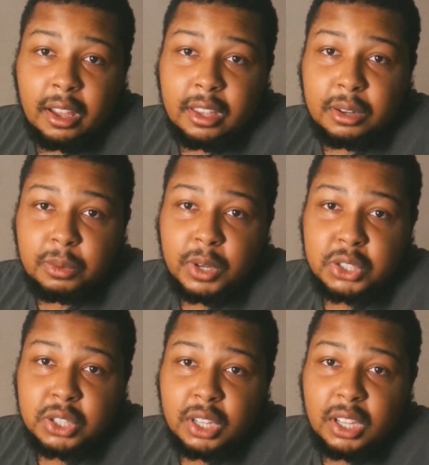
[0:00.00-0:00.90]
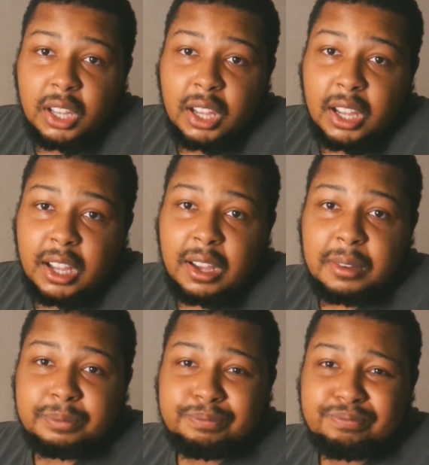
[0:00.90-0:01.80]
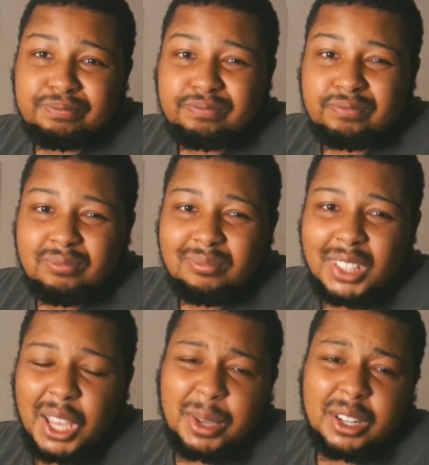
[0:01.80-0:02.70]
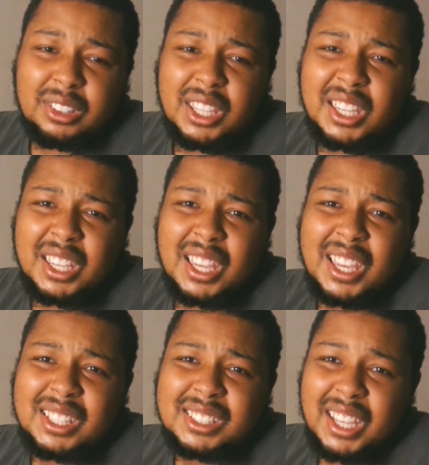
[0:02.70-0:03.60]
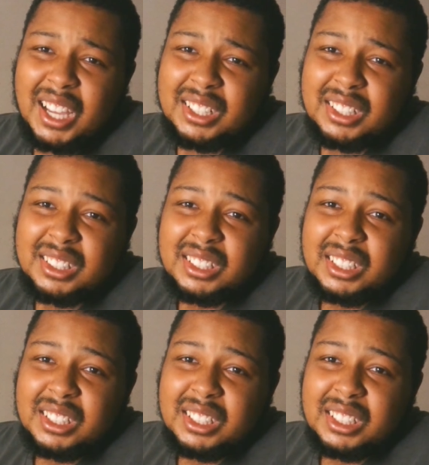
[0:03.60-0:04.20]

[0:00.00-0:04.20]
in which, admittedly, is kind of